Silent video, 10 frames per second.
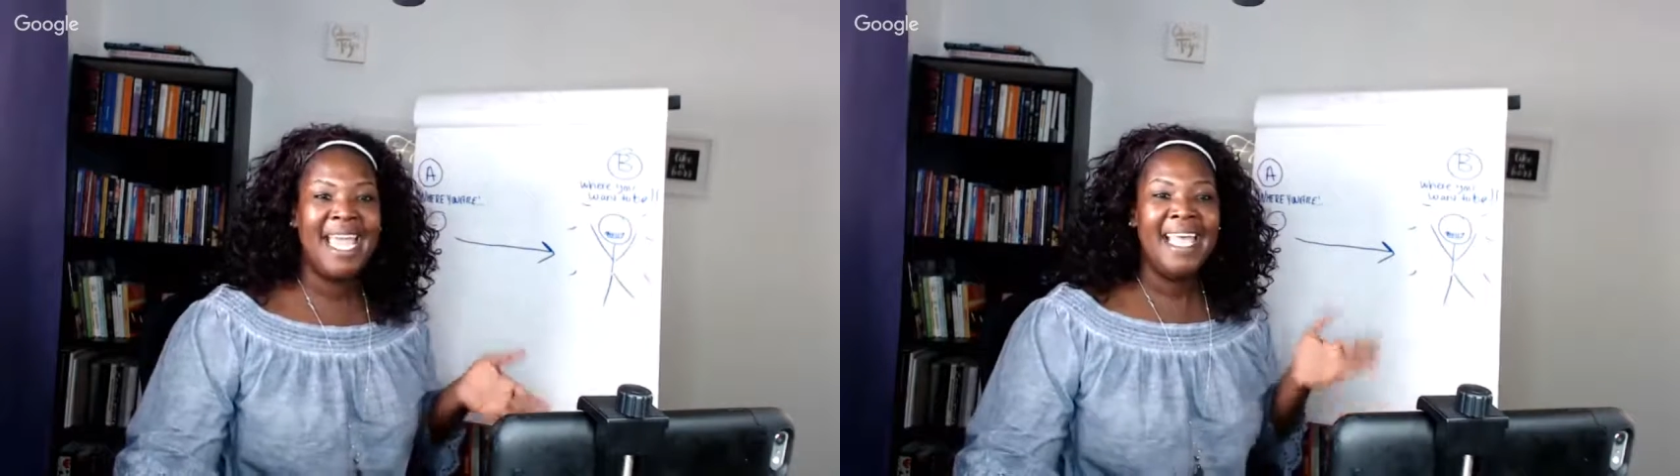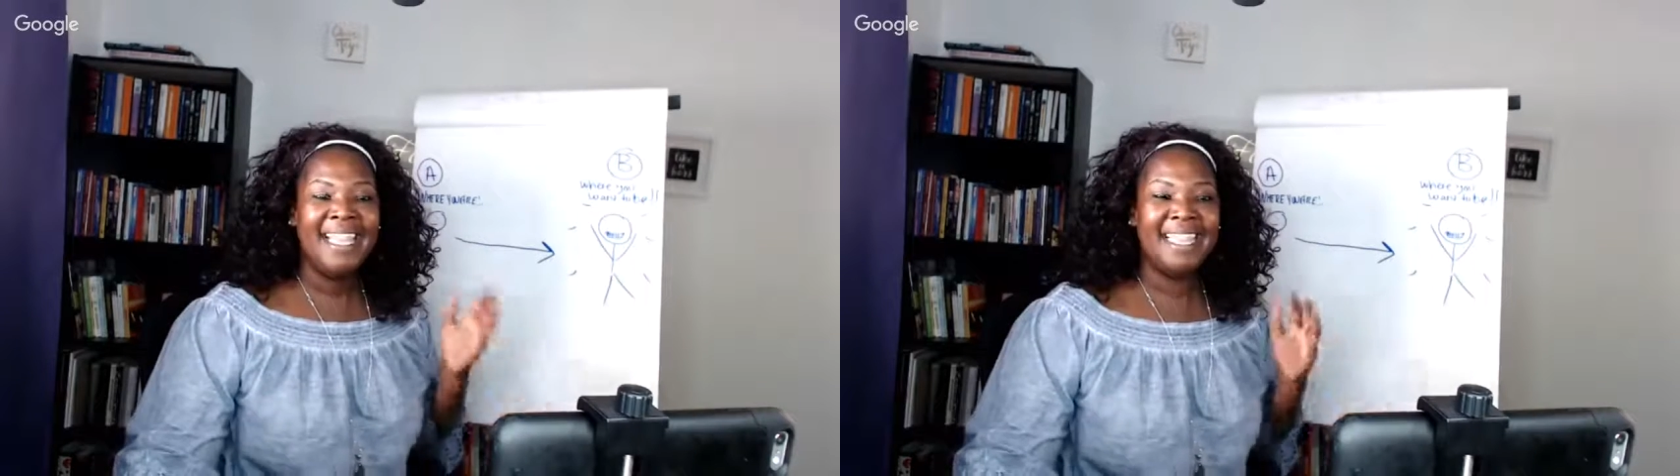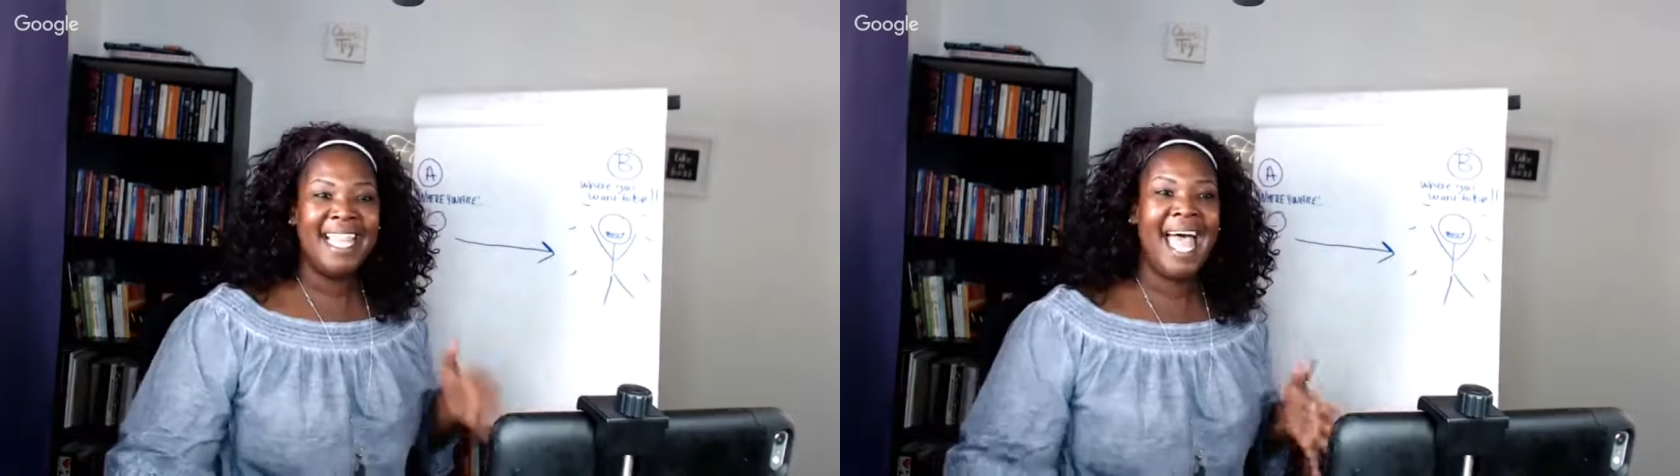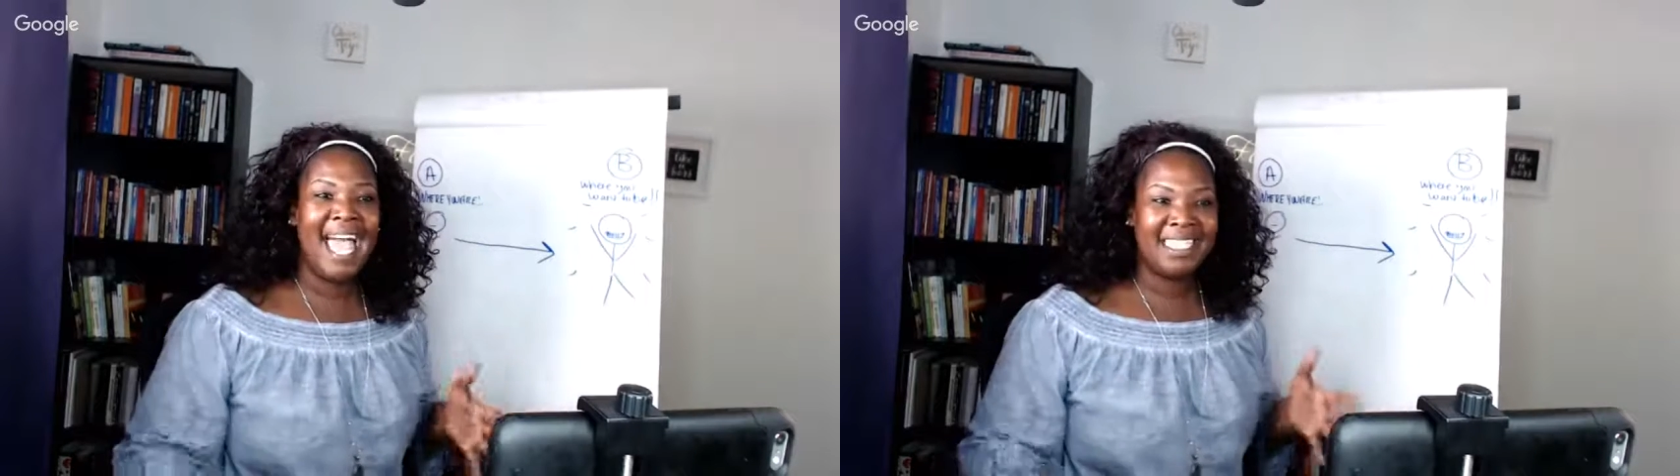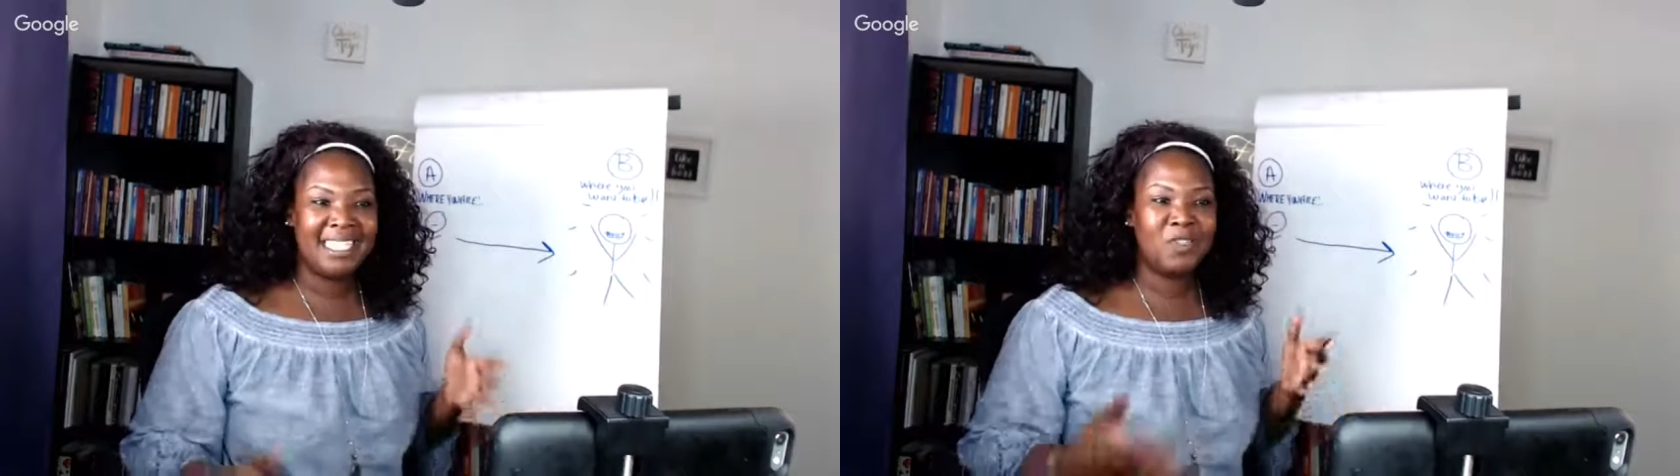
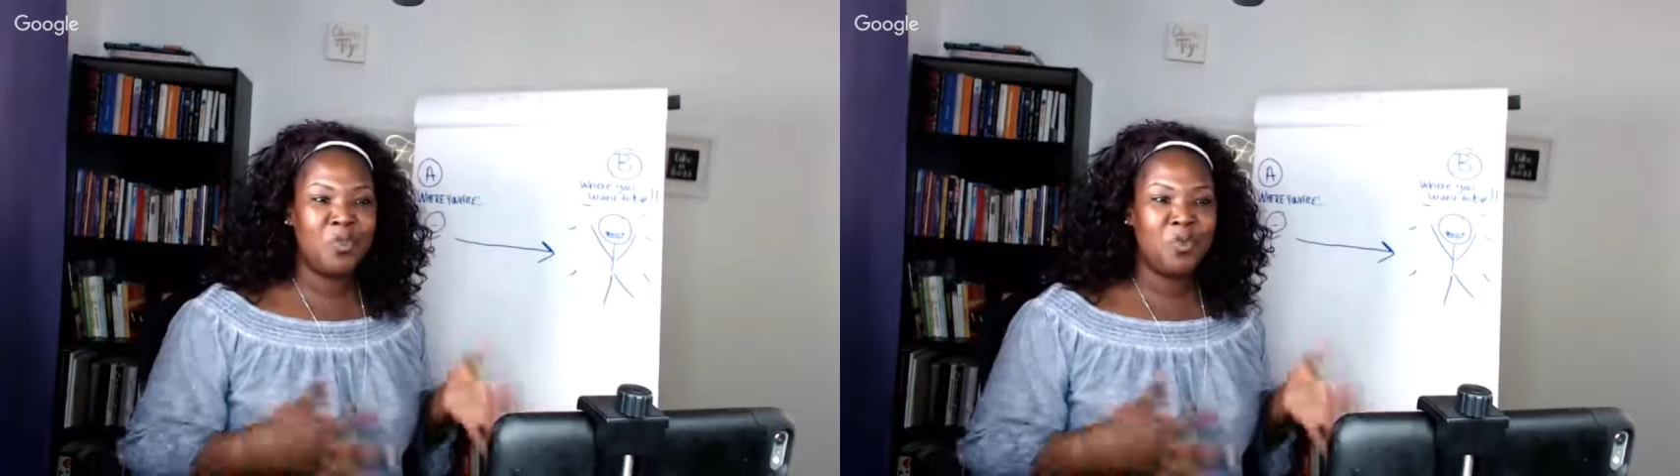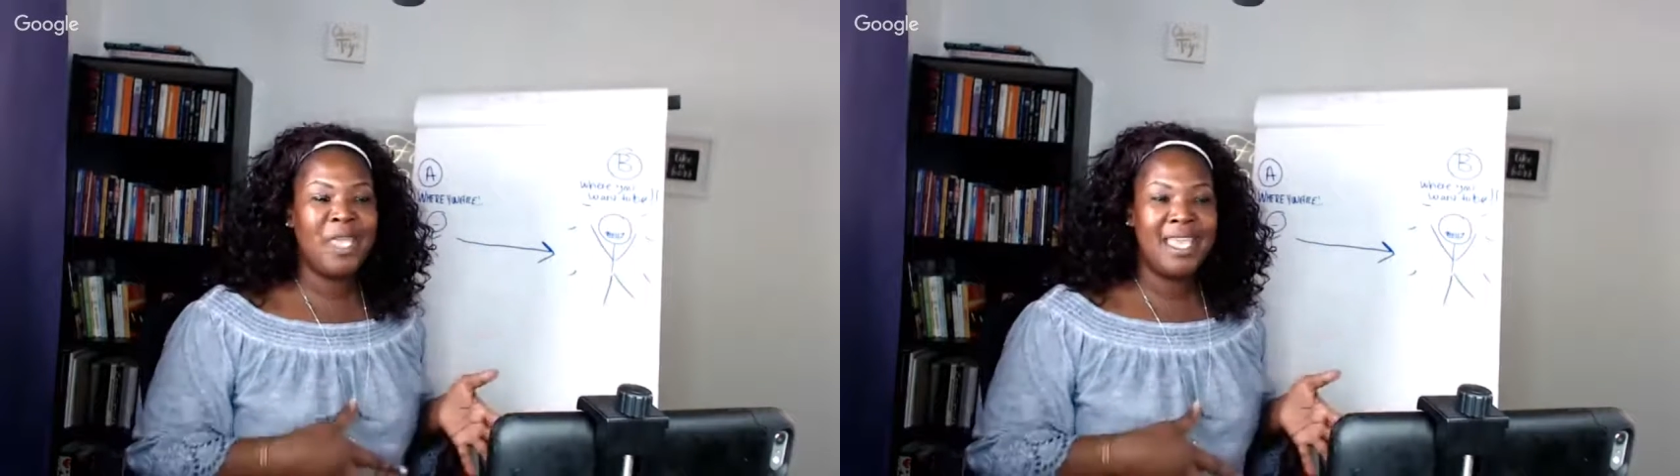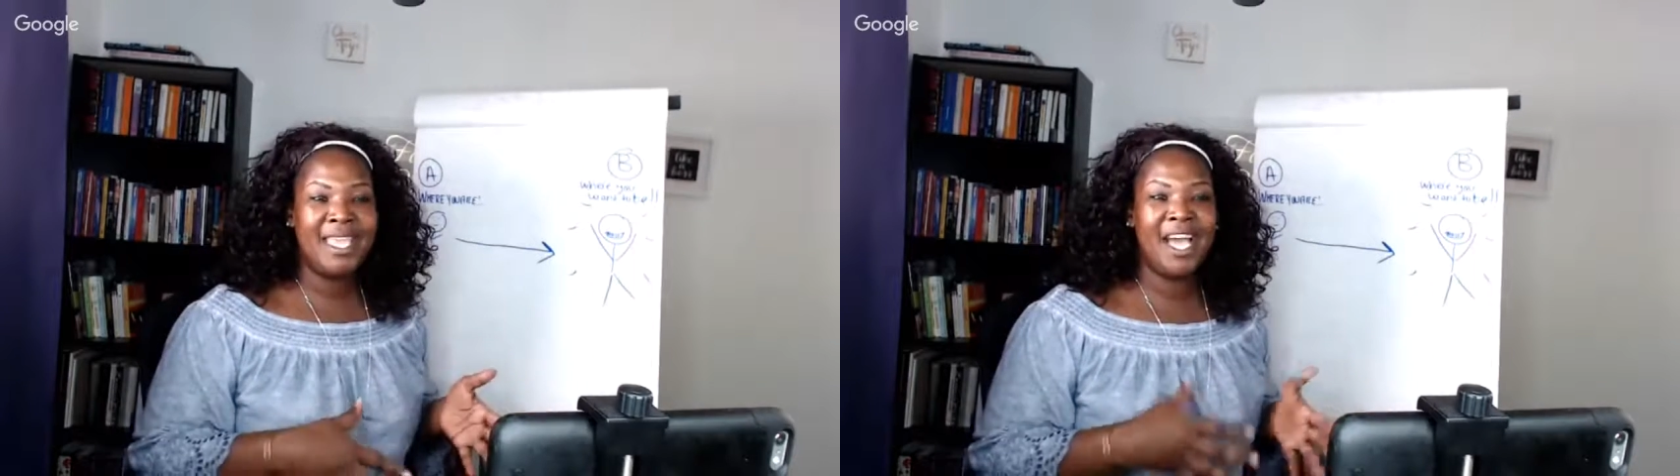last week